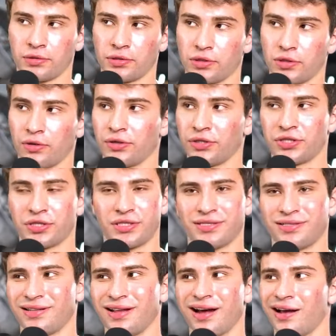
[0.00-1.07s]
Yeah. So it's
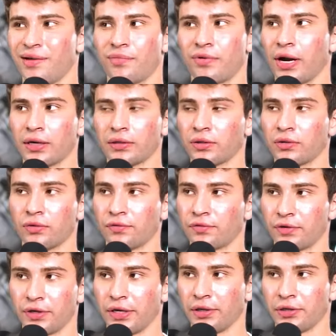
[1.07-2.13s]
just not practical
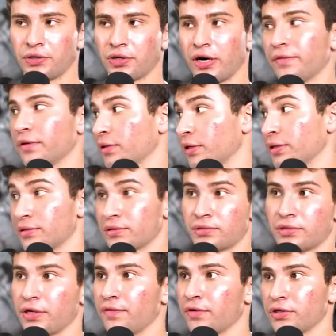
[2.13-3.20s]
for daily driving. Like
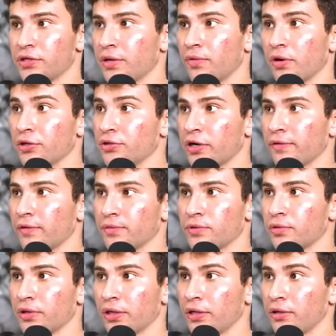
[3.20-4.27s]
say for example, I drive up
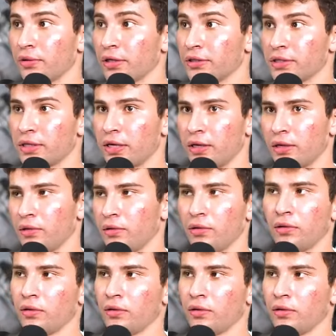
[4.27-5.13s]
to Orlando like today.